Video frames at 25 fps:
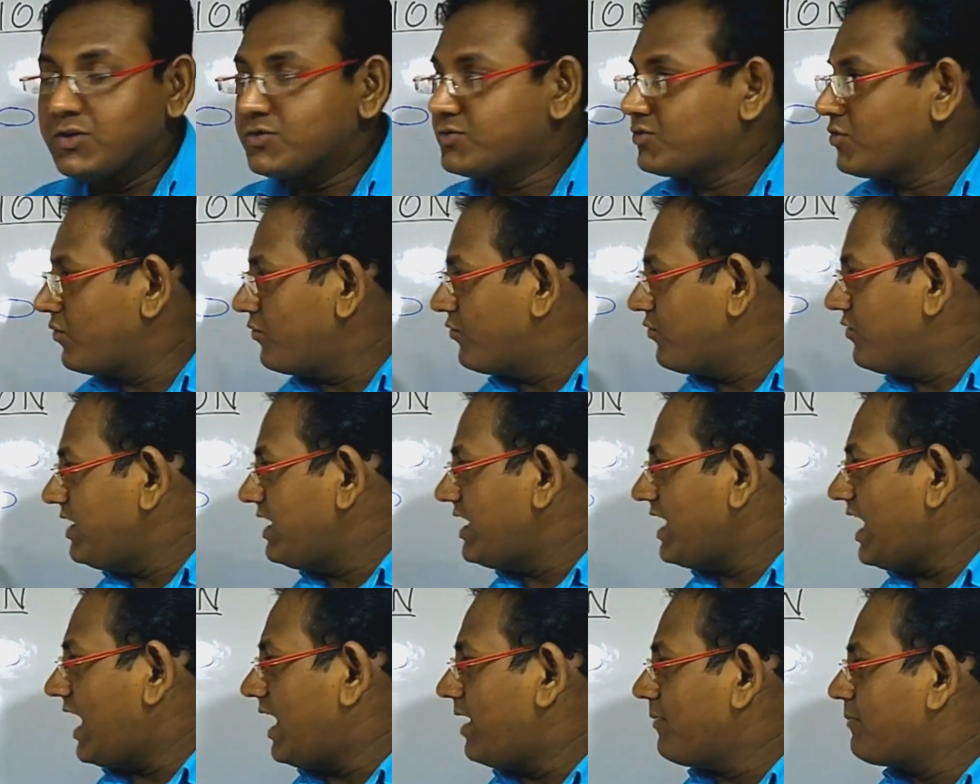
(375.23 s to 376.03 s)
So
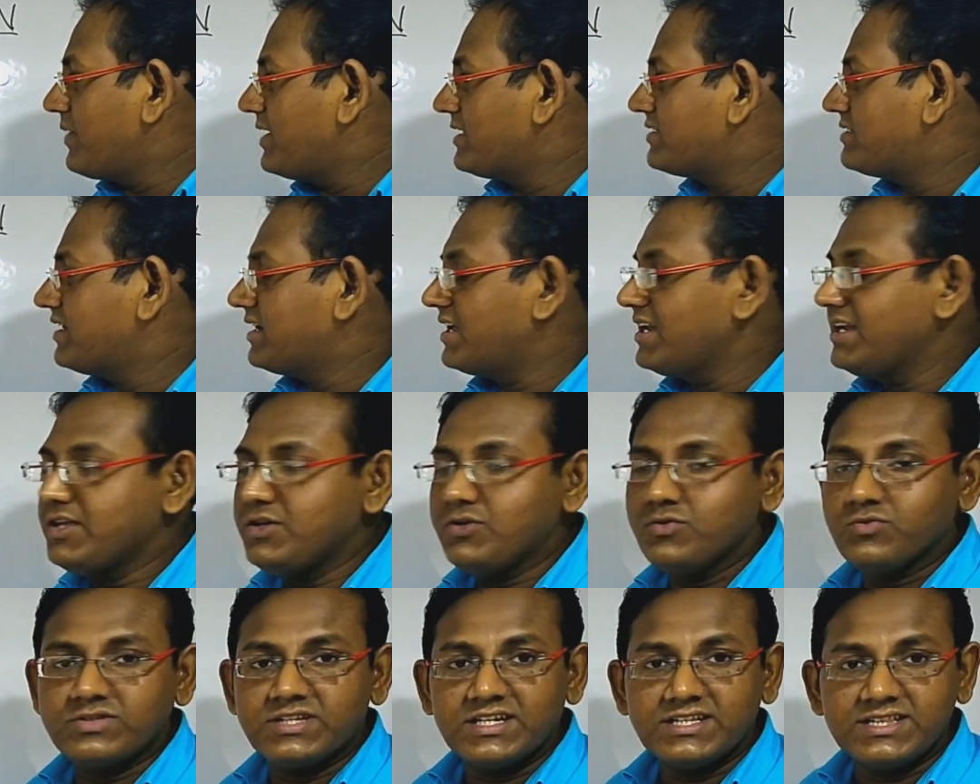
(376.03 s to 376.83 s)
we are basically
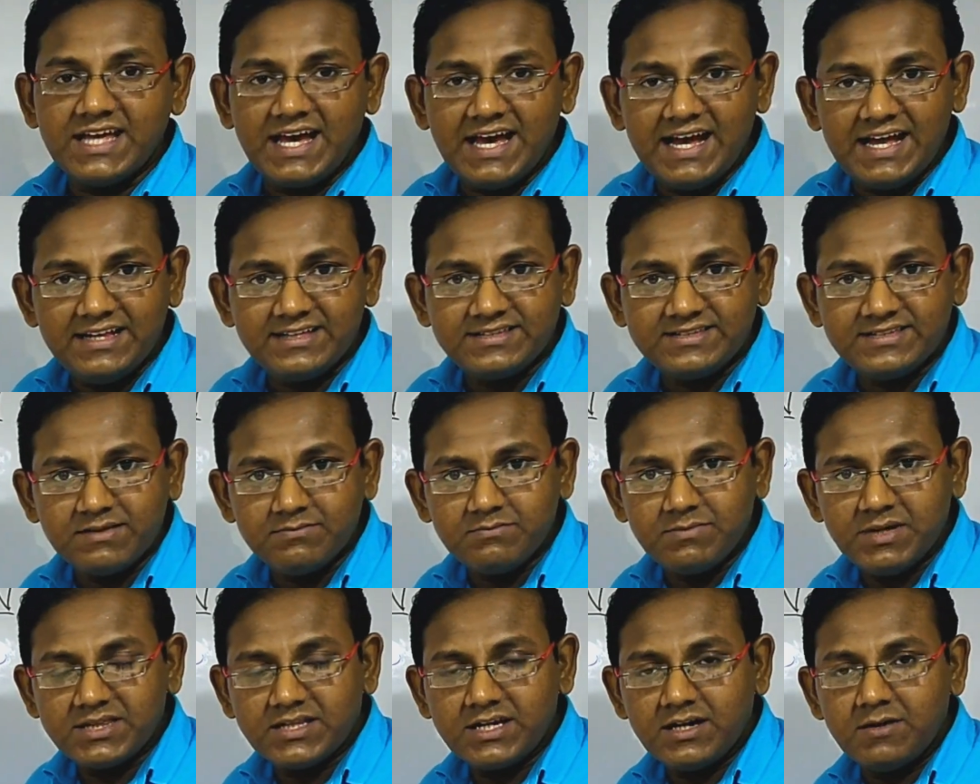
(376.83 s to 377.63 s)
using the LCM
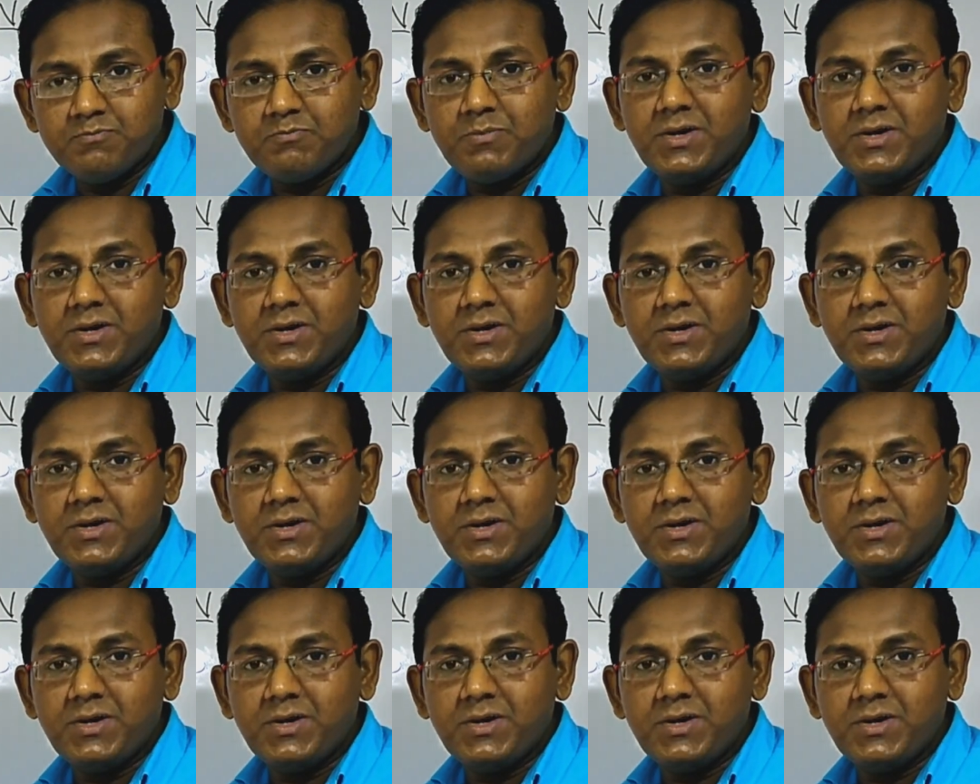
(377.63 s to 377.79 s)
method,